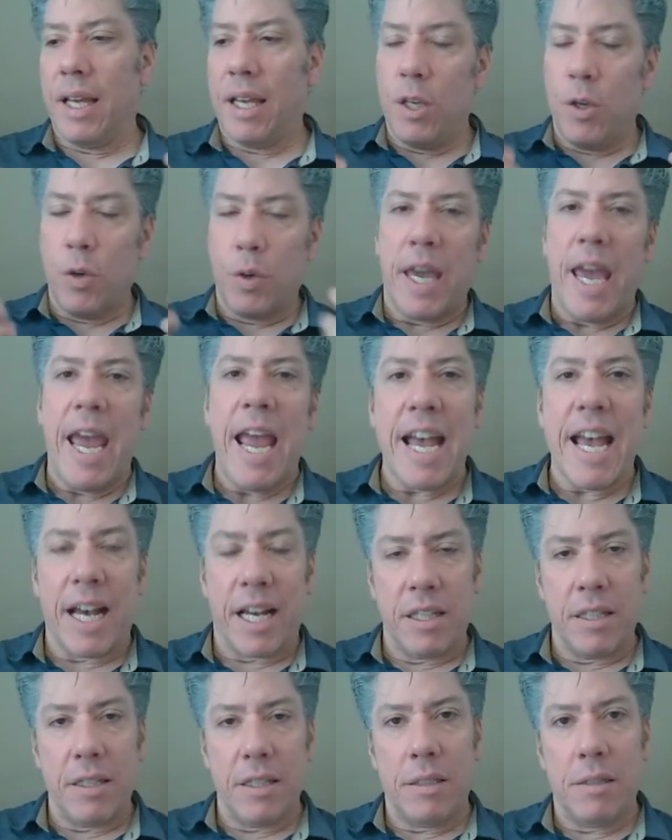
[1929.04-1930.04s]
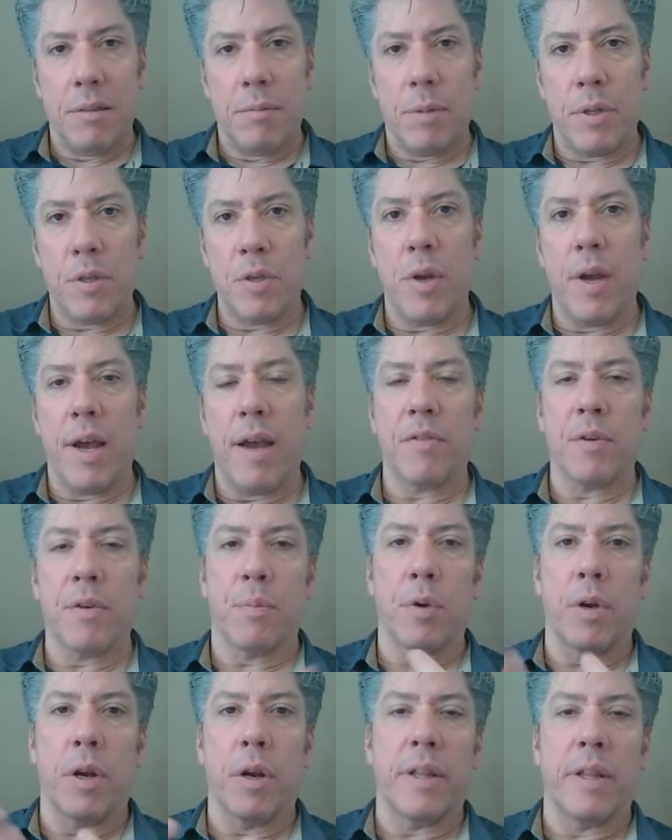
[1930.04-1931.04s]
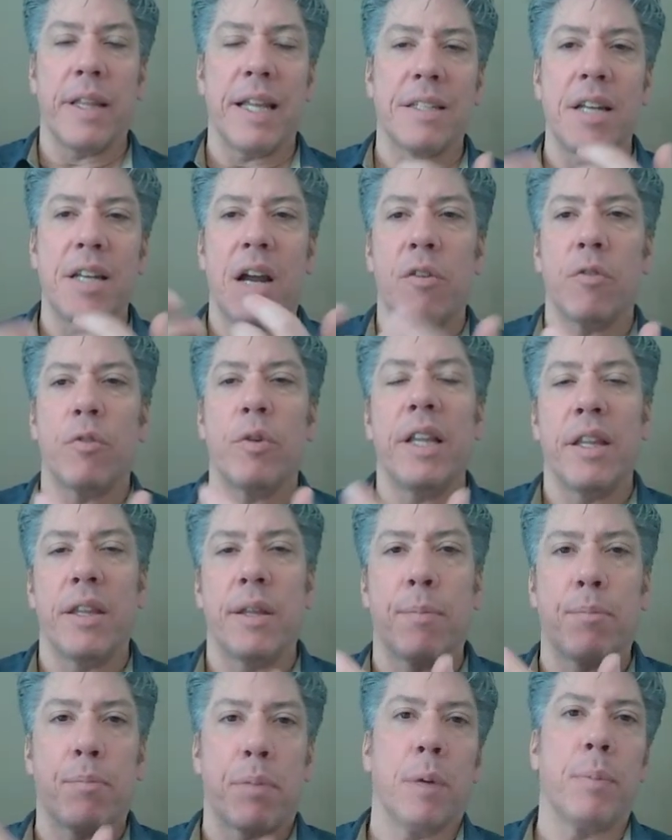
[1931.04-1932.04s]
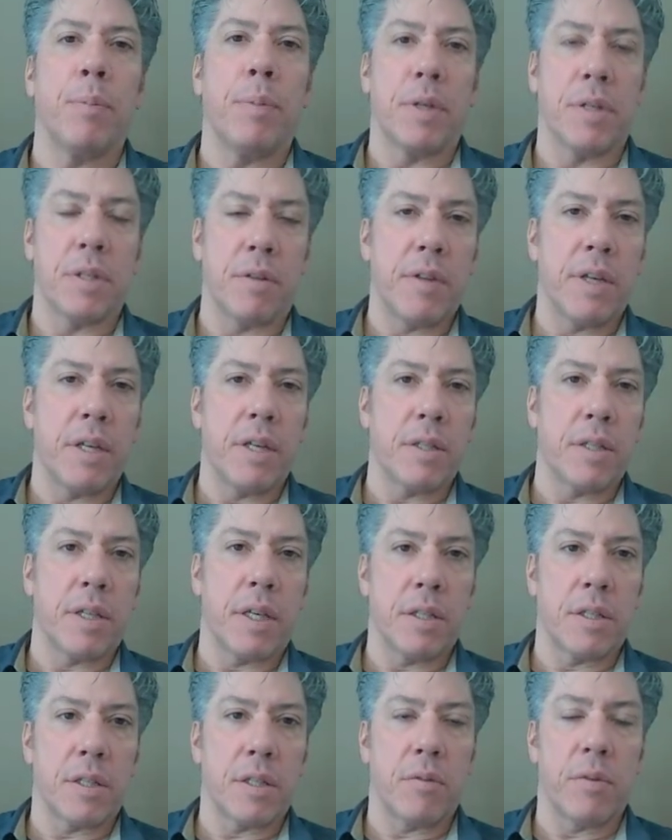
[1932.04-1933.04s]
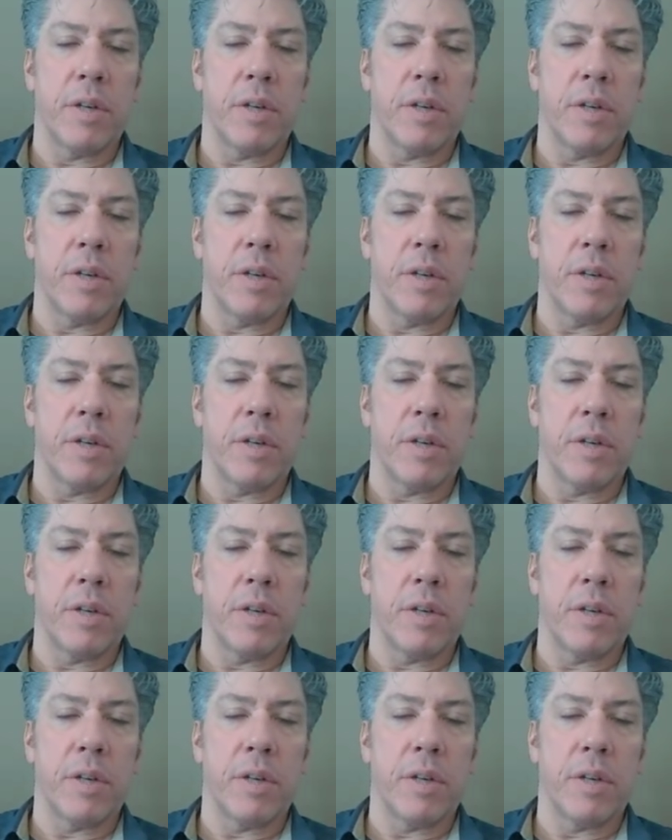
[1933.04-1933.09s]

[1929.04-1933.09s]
you can, but you have to program. That's not really the purpose of these things.